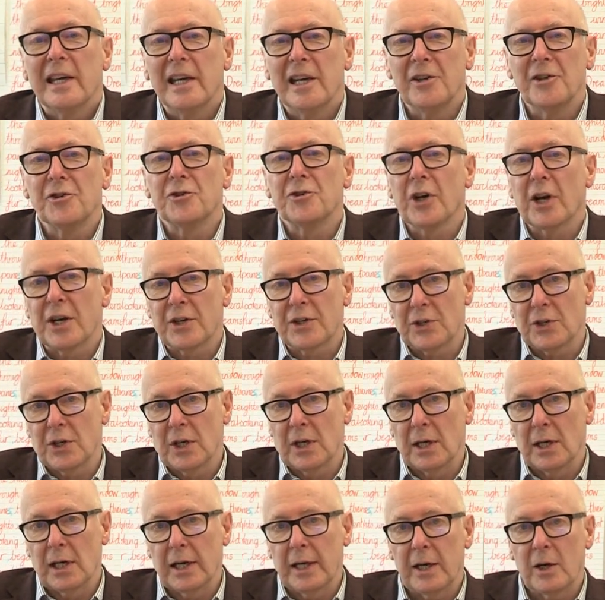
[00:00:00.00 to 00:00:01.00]

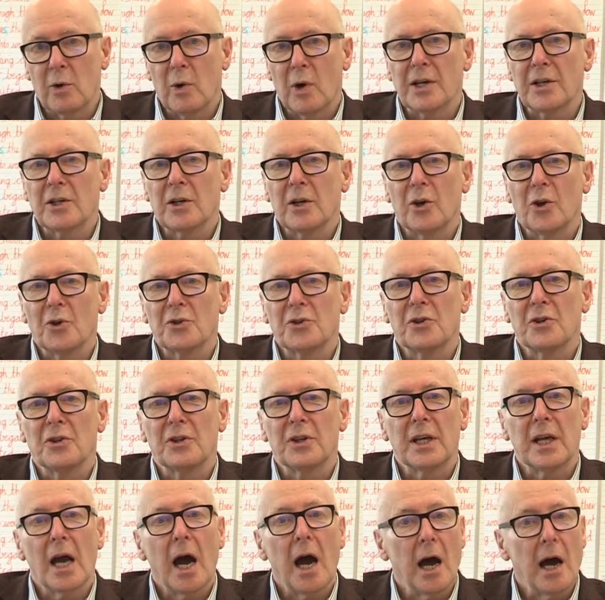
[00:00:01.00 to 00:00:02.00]
Interestingly, quite a lot of
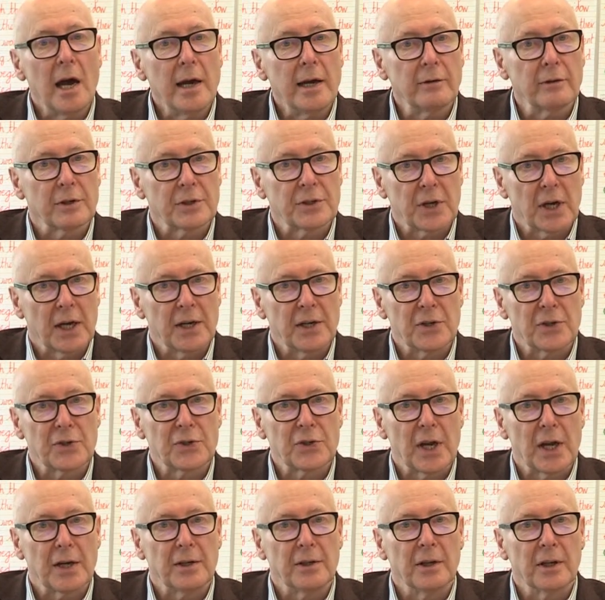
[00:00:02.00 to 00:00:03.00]
the higher attainers
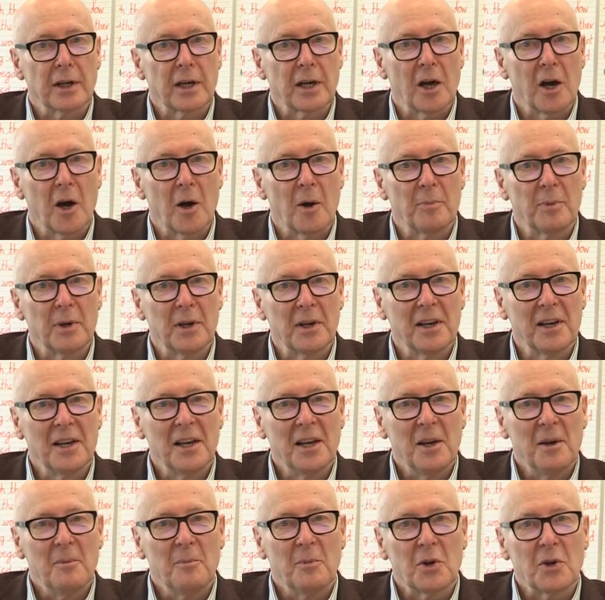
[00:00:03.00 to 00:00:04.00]
stayed on the carpet
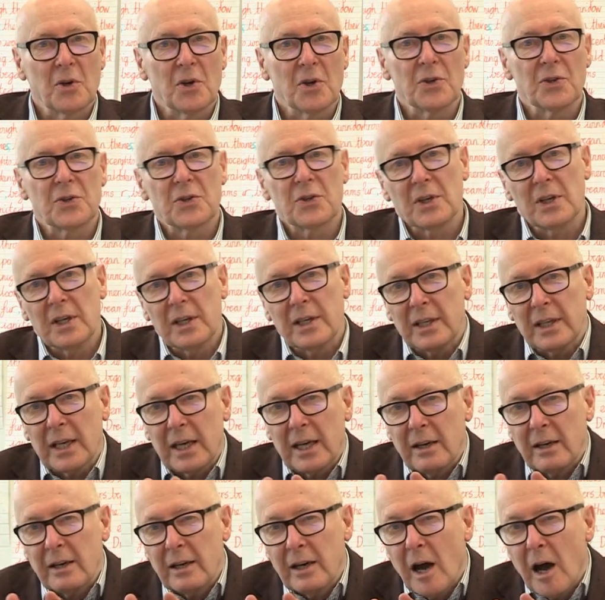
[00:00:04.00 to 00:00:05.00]
because
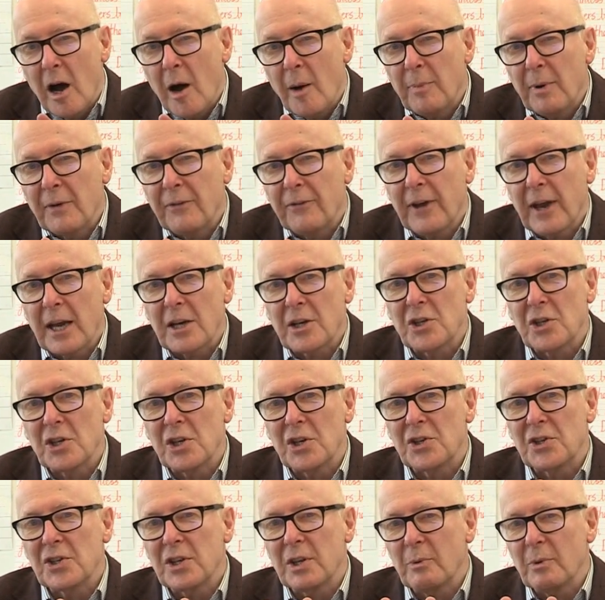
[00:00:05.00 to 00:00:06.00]
they are
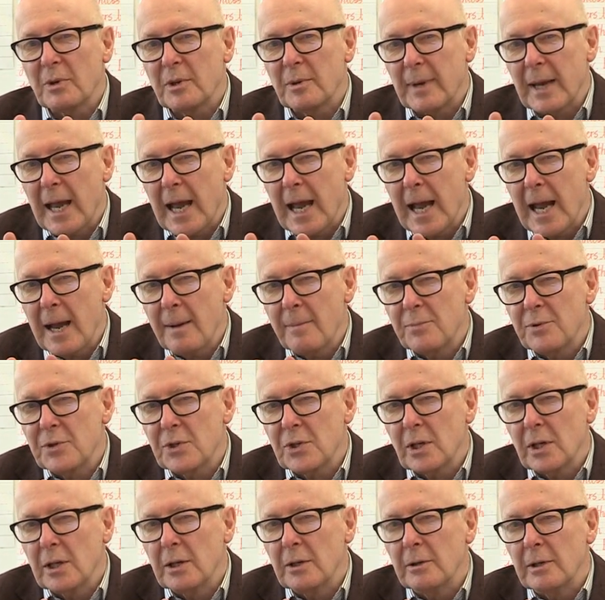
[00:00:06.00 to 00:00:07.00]
perfectionists. They want to be
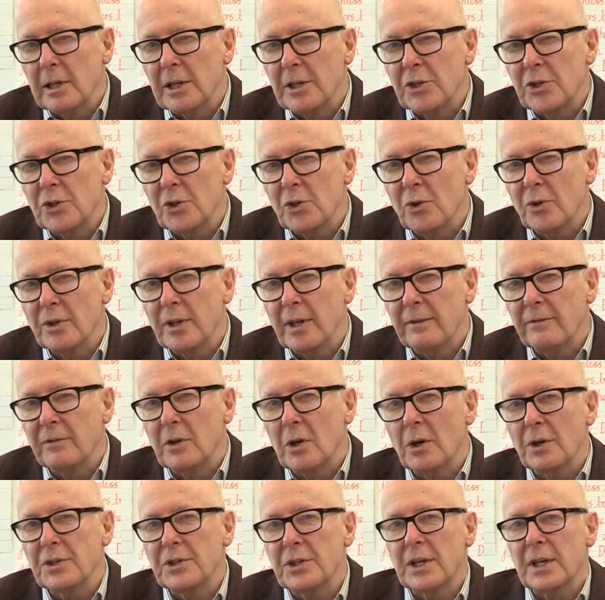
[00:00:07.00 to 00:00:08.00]
absolutely sure they've
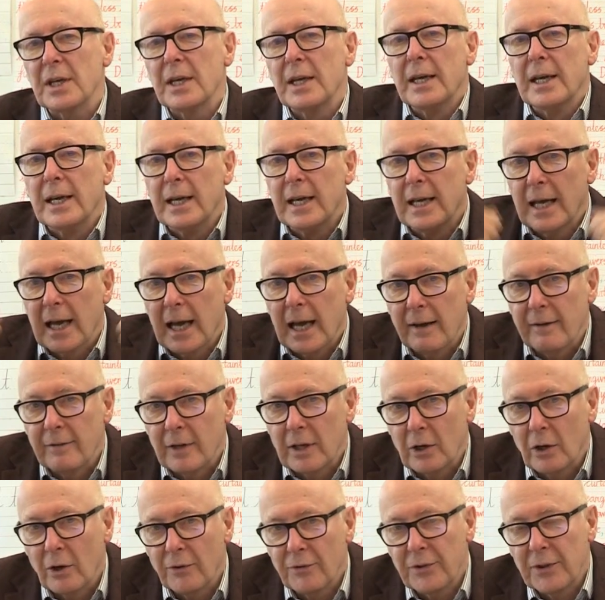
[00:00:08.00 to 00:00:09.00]
got it, and
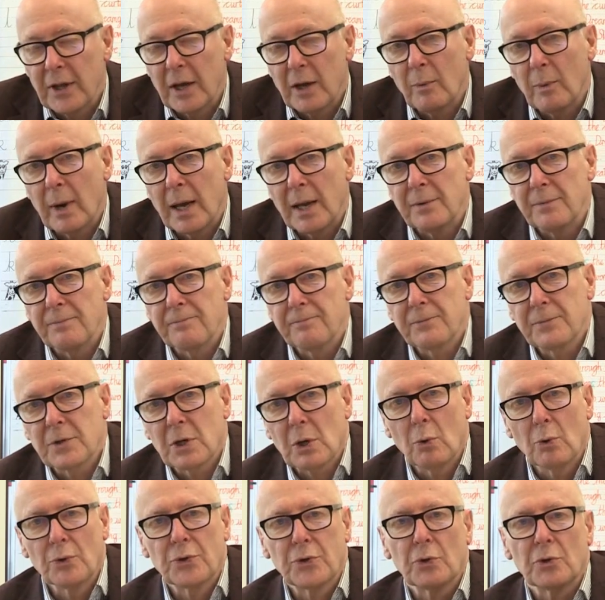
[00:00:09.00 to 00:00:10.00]
then off they went.
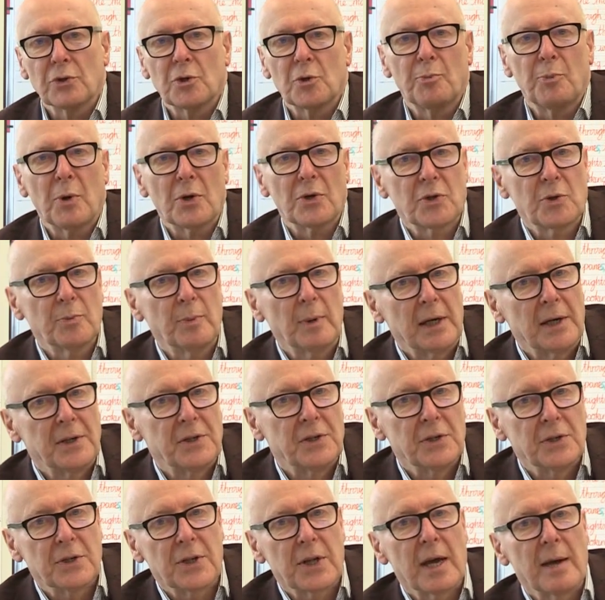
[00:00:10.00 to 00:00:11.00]
So all sorts of
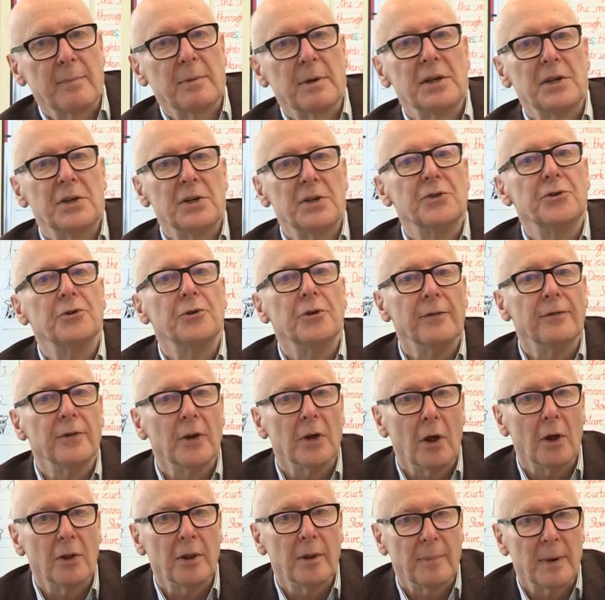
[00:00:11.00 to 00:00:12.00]
possibilities there, but it is
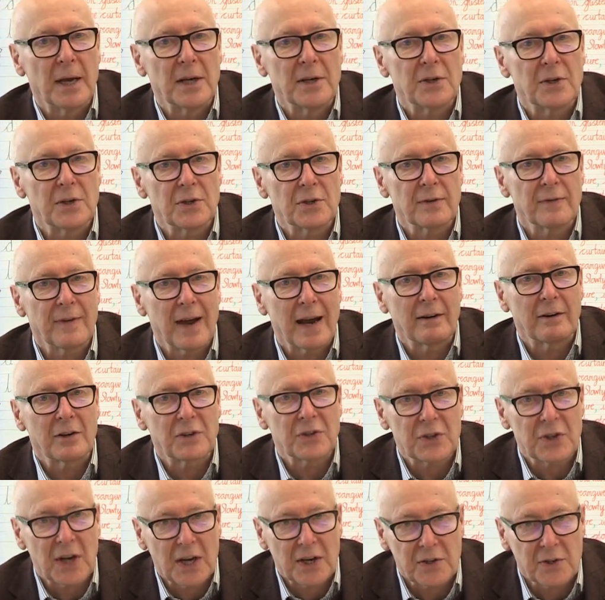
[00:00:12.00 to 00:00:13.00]
driven on the basis of our
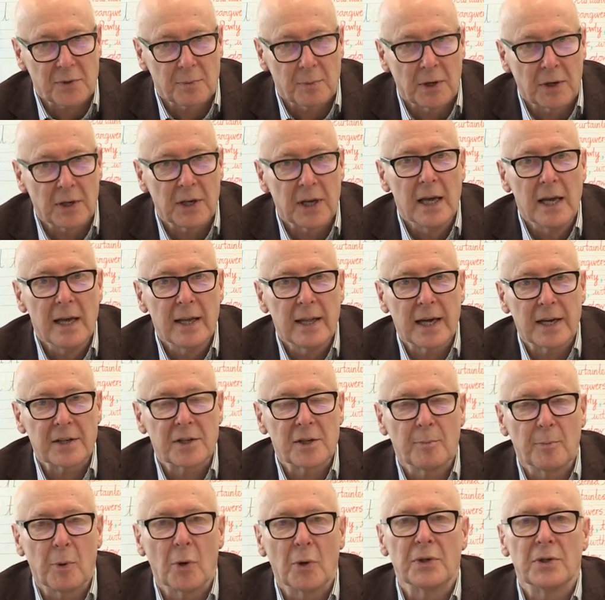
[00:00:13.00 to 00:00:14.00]
assessment. That's
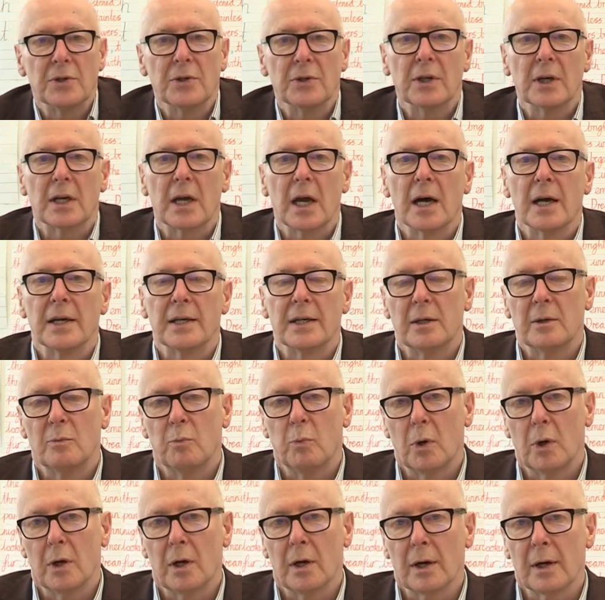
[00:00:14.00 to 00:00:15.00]
the point of the guided
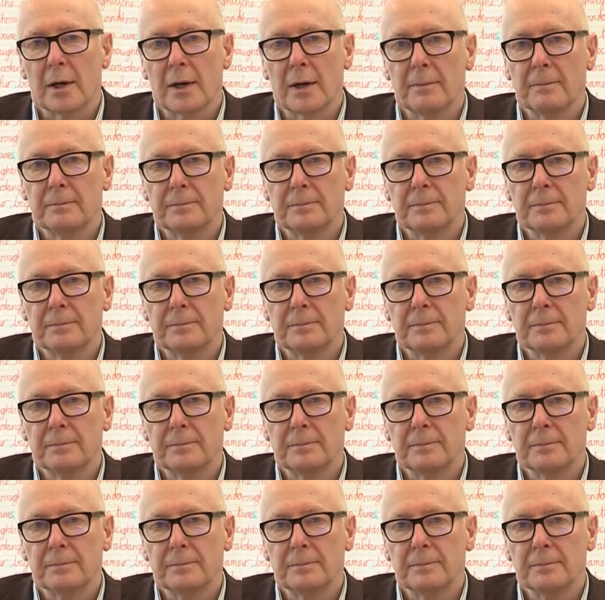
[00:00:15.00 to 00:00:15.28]
work.